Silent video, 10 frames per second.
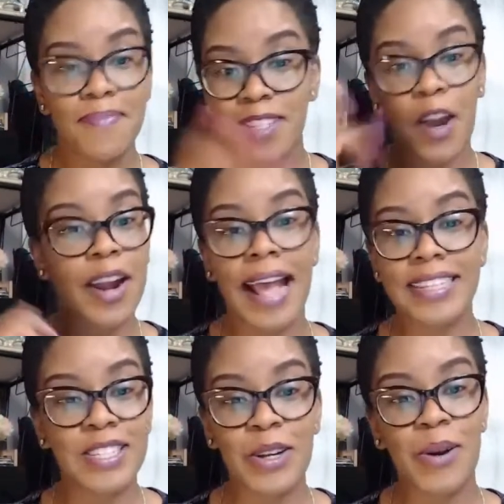Start
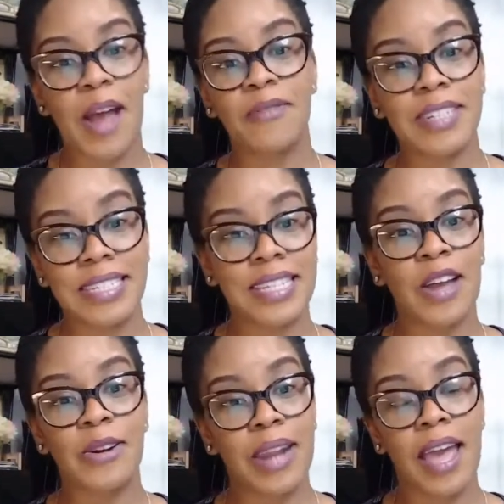asking your graphic
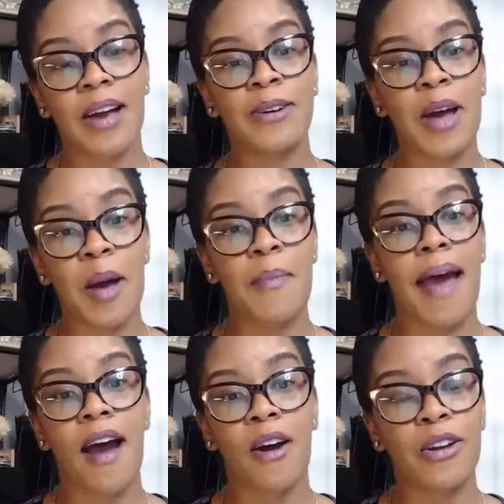designer now
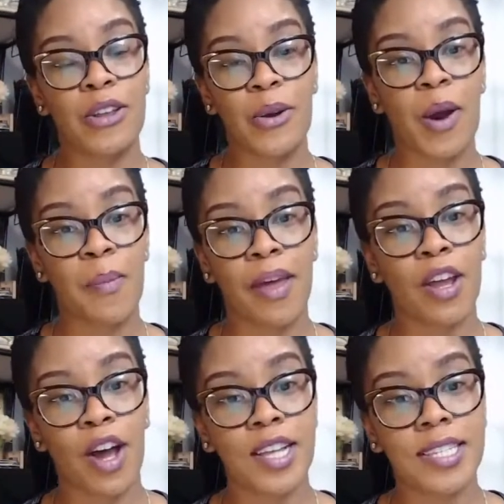about your
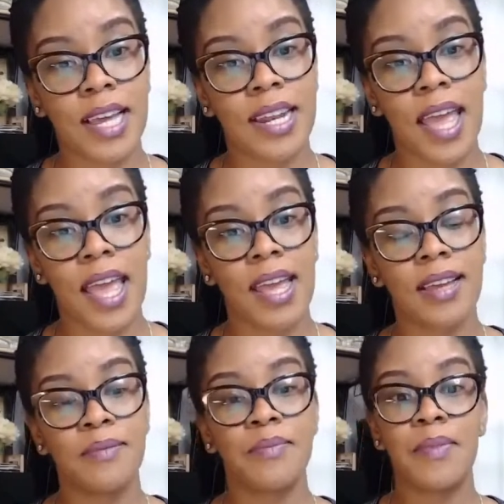Pentecost
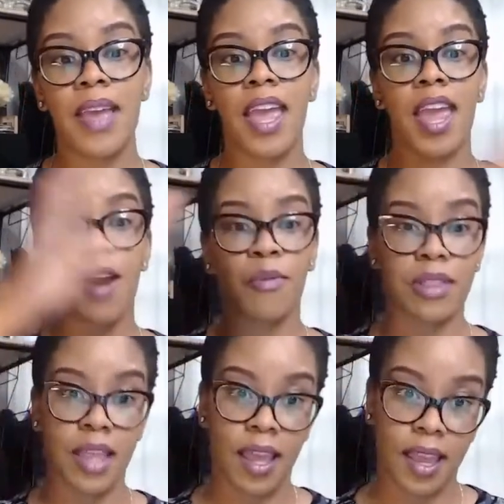Sunday
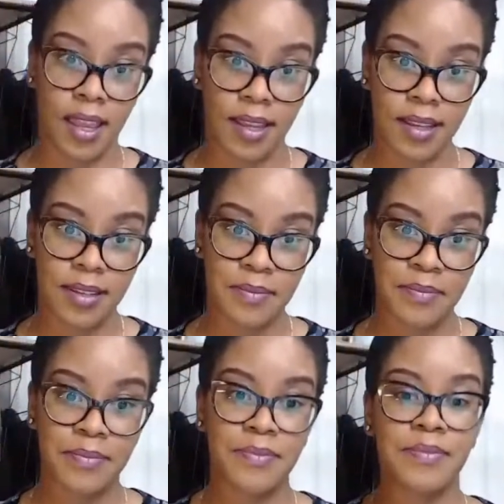everything.
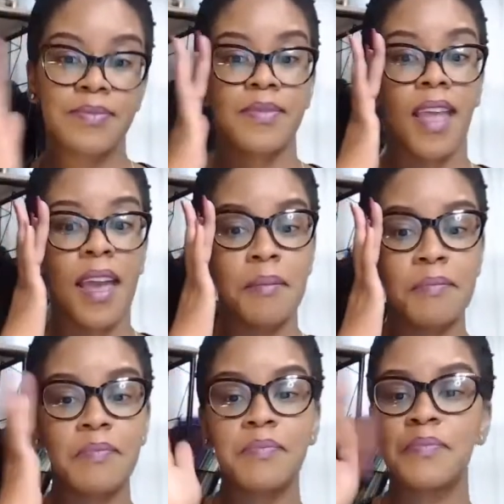Okay?
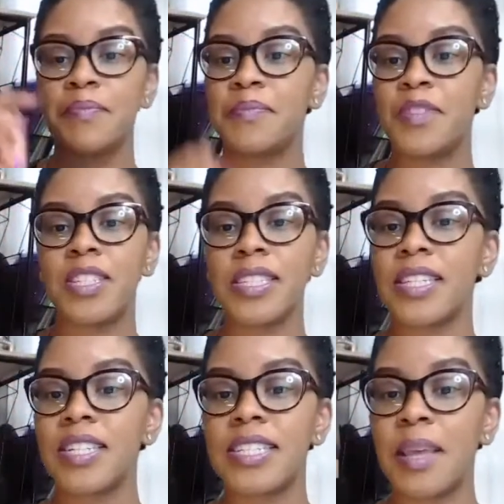Just a
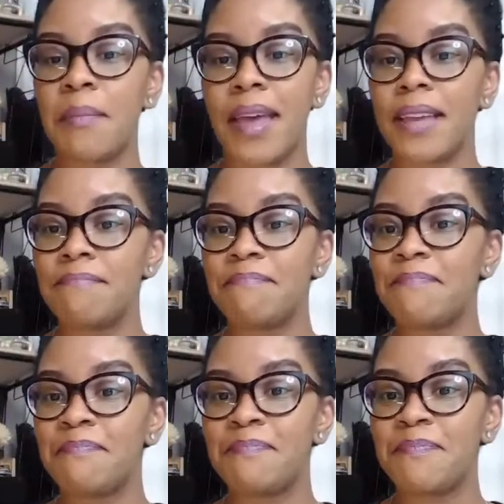little tidbit.
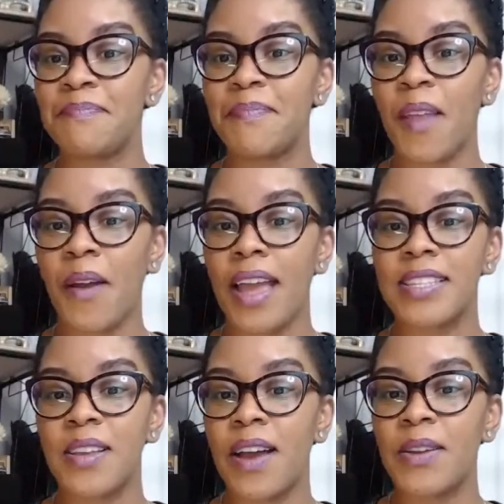Okay,
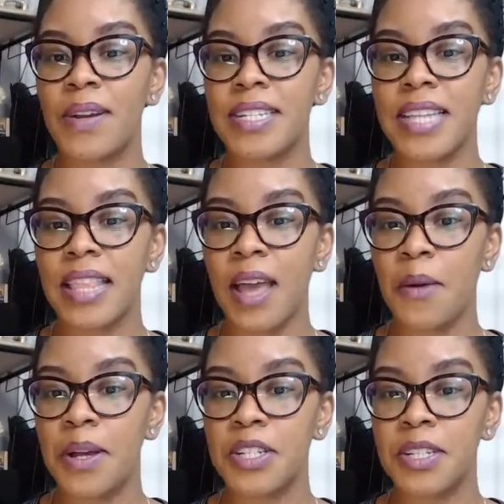so anyone just got
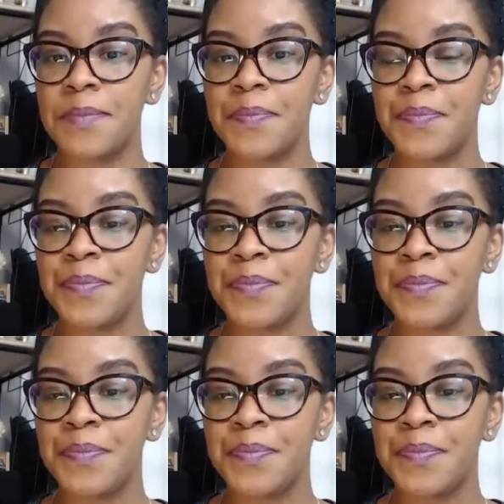that question?